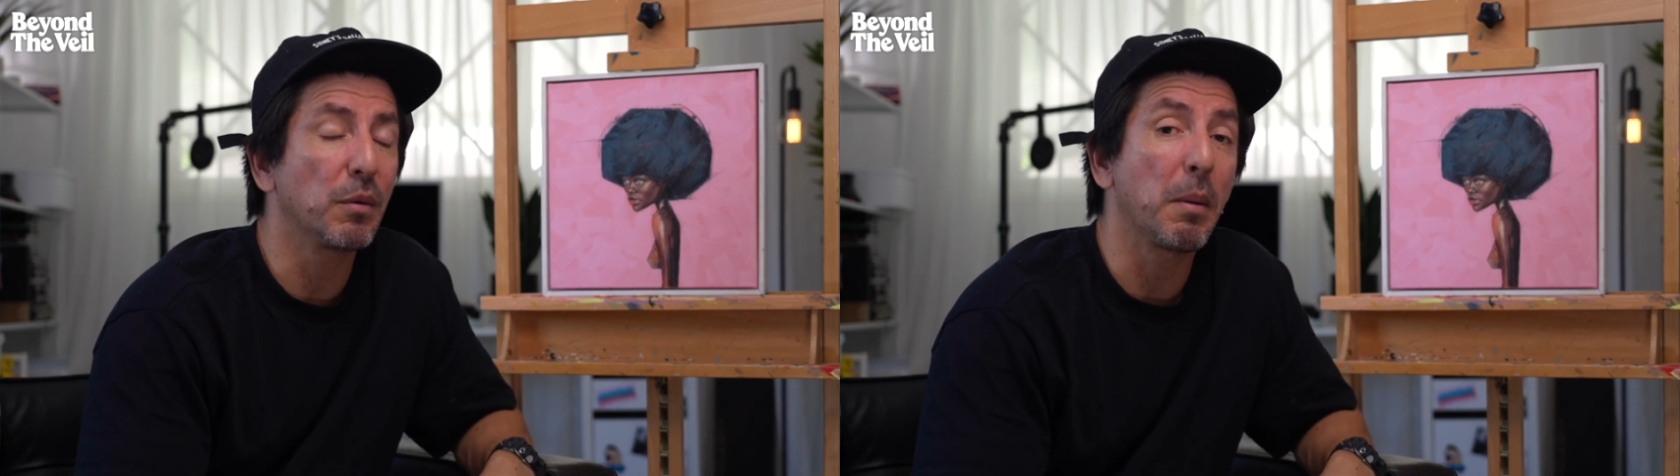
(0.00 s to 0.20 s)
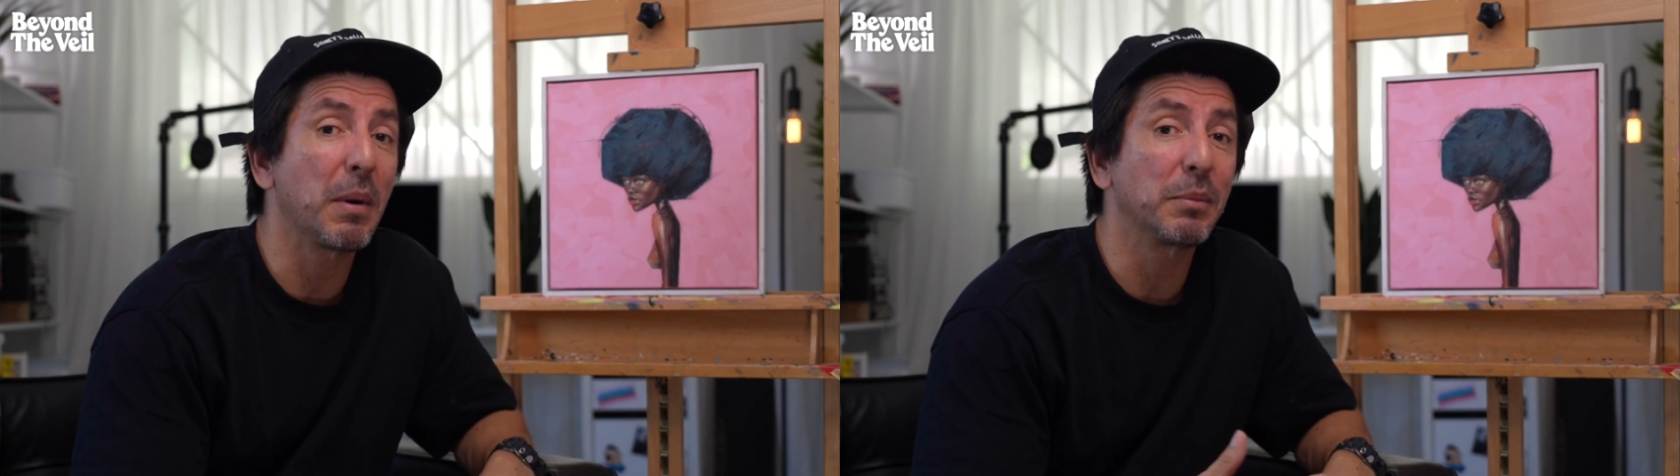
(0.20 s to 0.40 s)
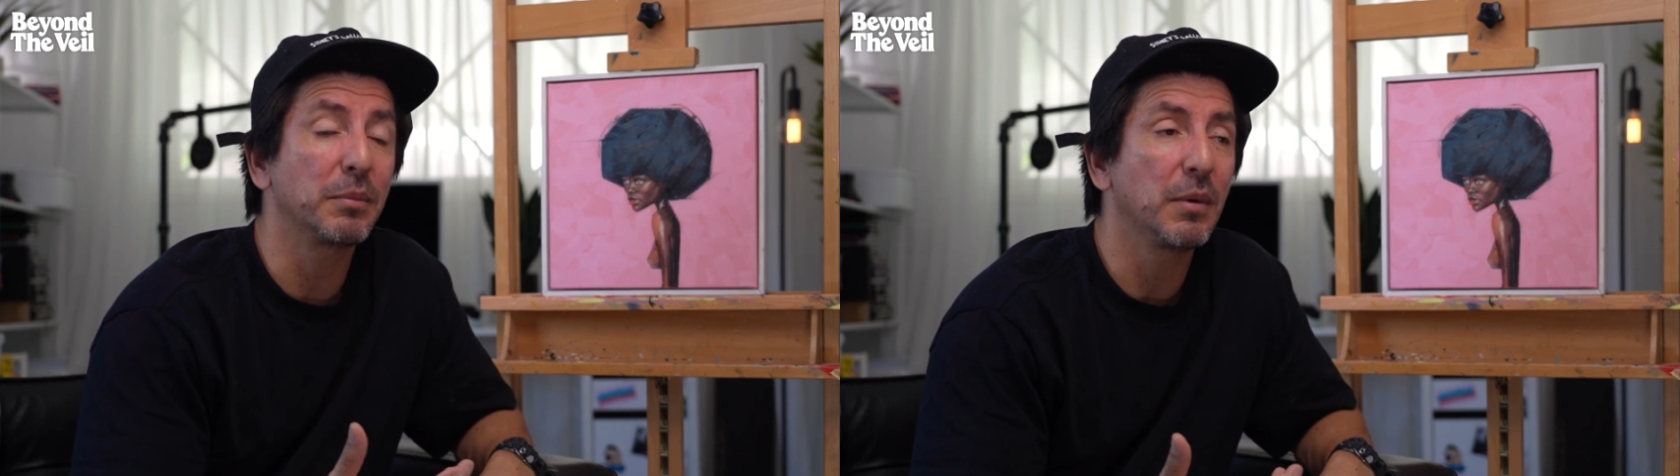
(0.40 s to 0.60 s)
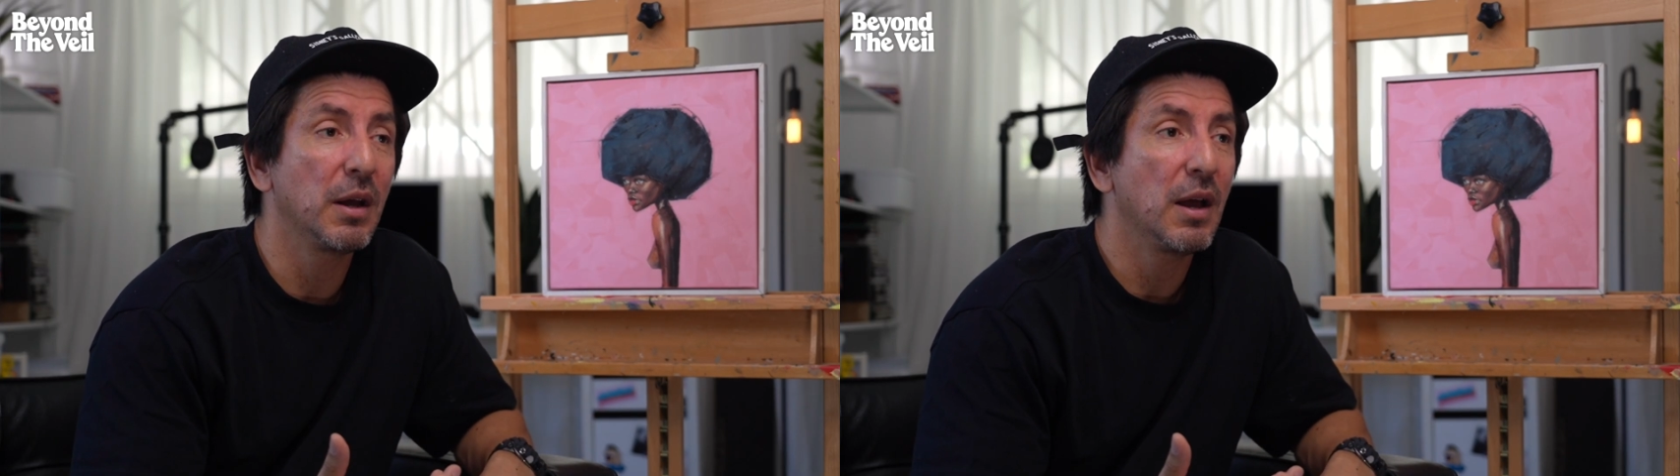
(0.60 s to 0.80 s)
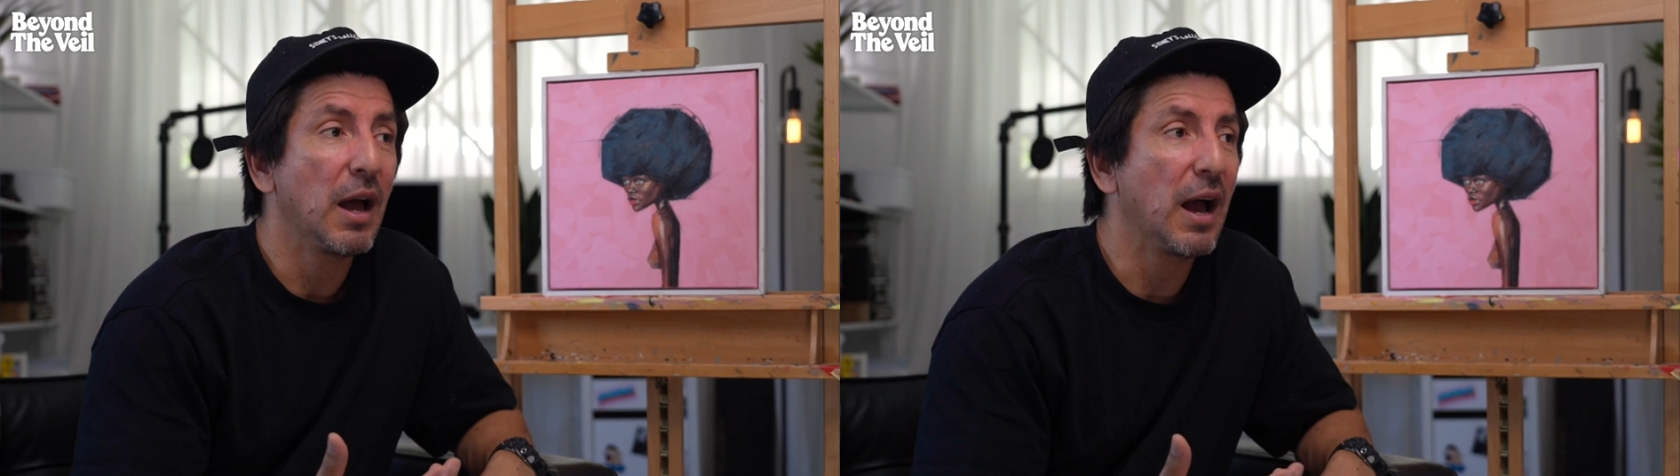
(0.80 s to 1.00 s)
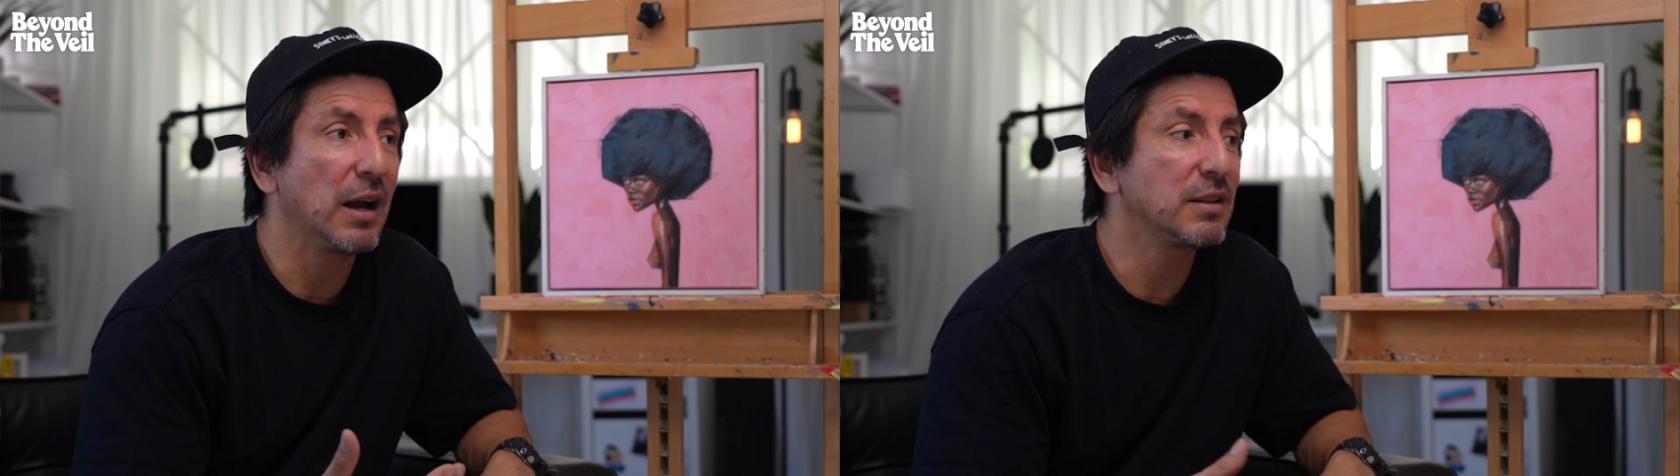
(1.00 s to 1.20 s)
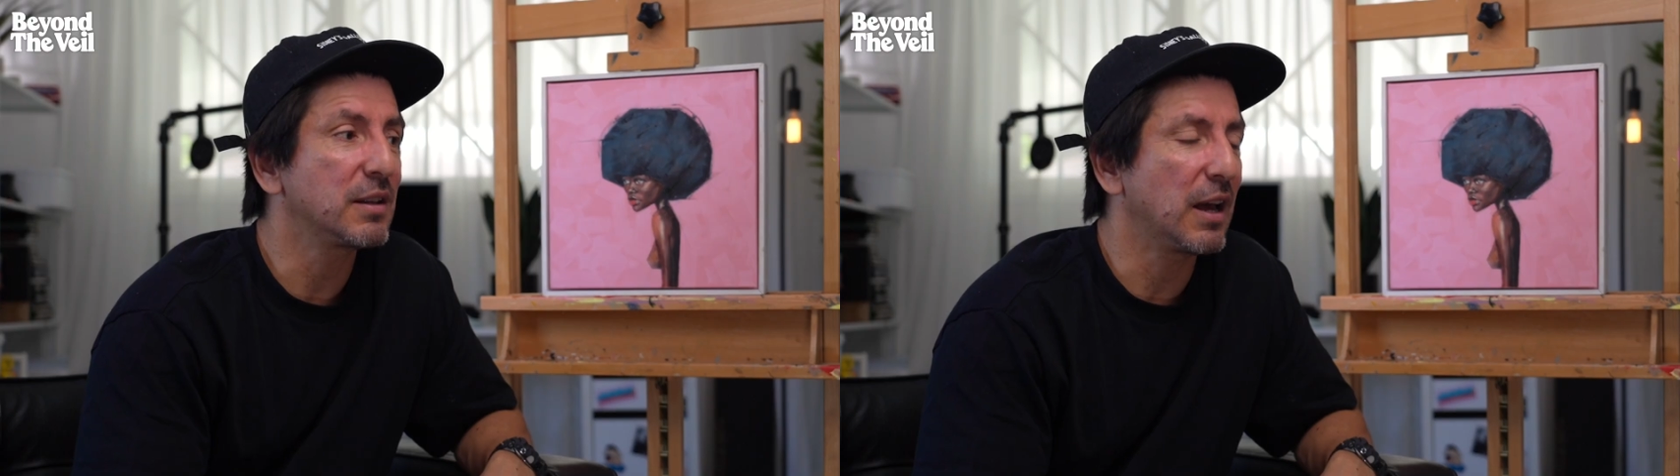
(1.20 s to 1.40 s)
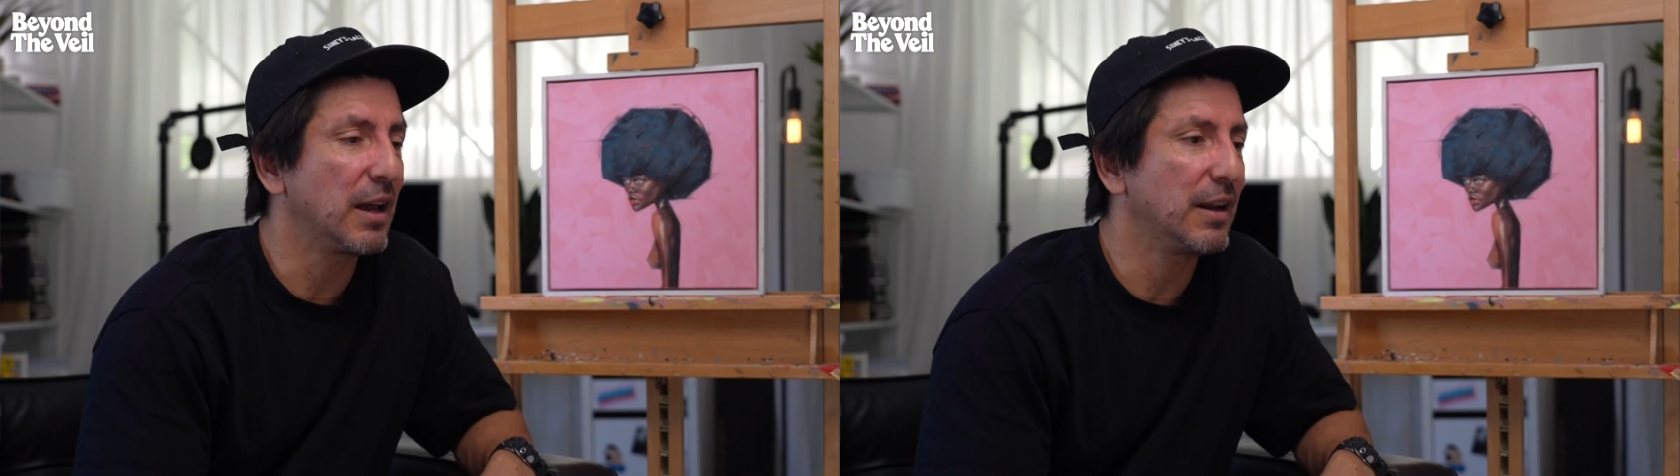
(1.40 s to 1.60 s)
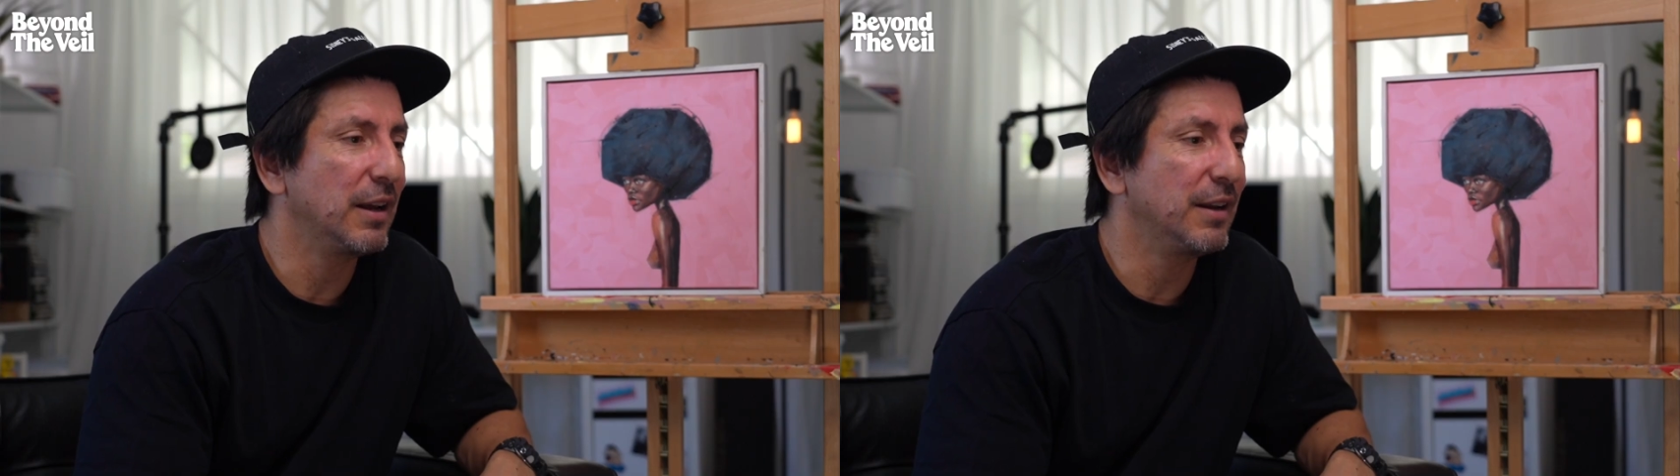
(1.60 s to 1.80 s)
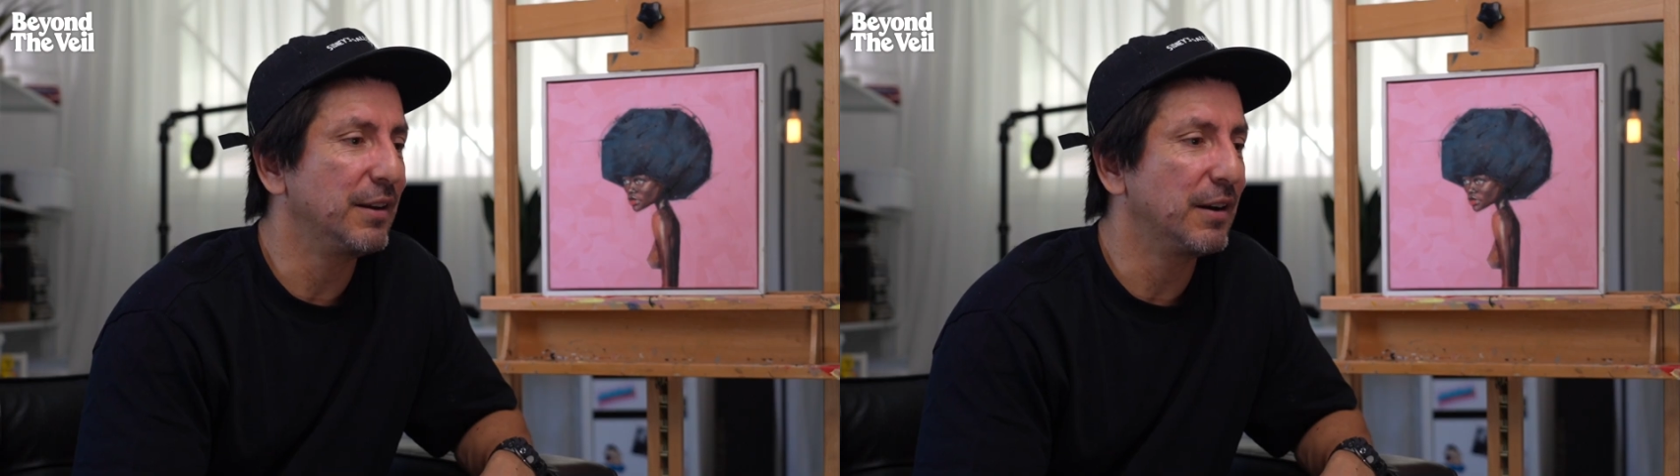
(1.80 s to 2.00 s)
My mum has that,
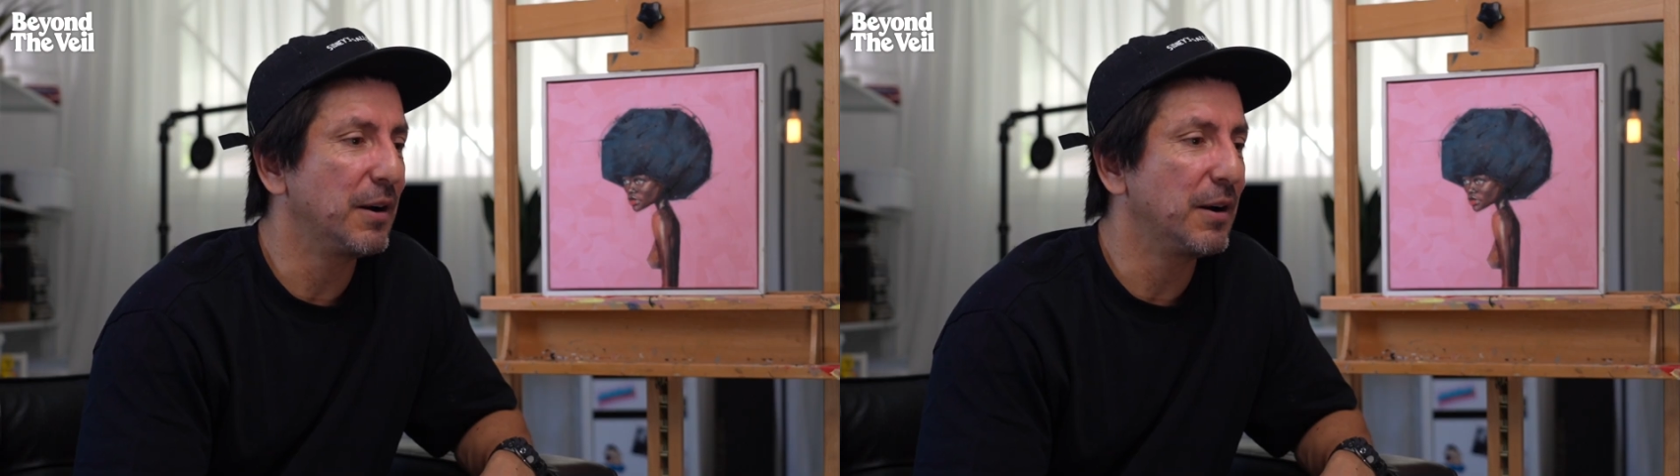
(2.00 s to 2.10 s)
and